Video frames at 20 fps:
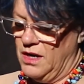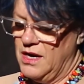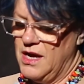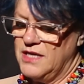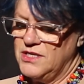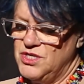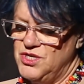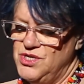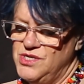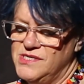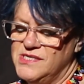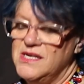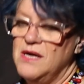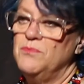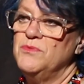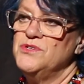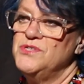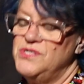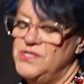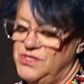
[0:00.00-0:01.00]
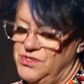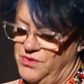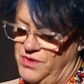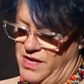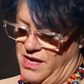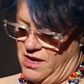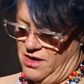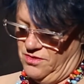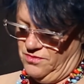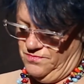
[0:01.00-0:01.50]
Cut to summer
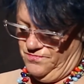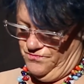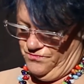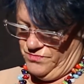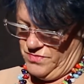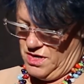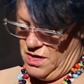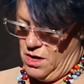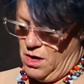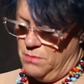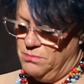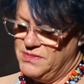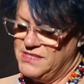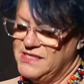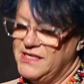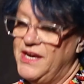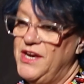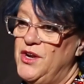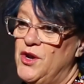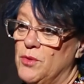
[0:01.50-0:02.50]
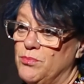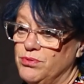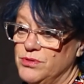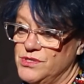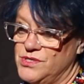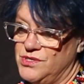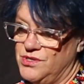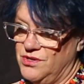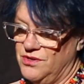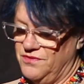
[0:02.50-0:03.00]
studio, mosquito
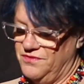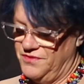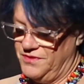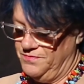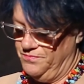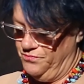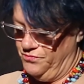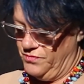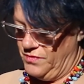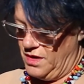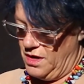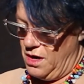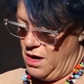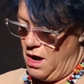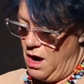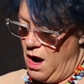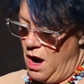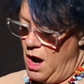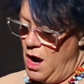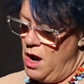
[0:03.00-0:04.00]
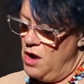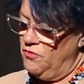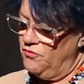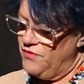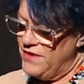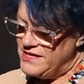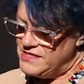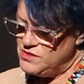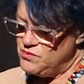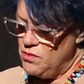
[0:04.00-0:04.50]
preserve.
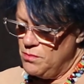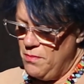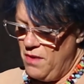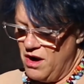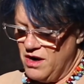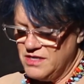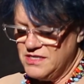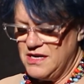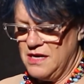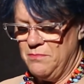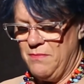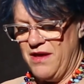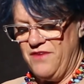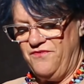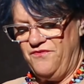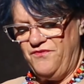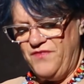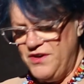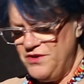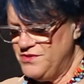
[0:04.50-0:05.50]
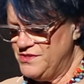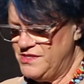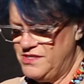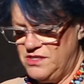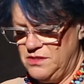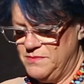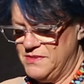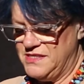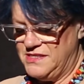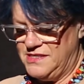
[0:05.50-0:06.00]
Friends remarked on my fierce
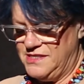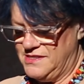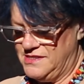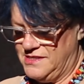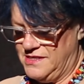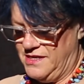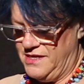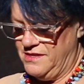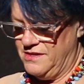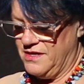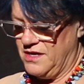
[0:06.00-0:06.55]
domesticity.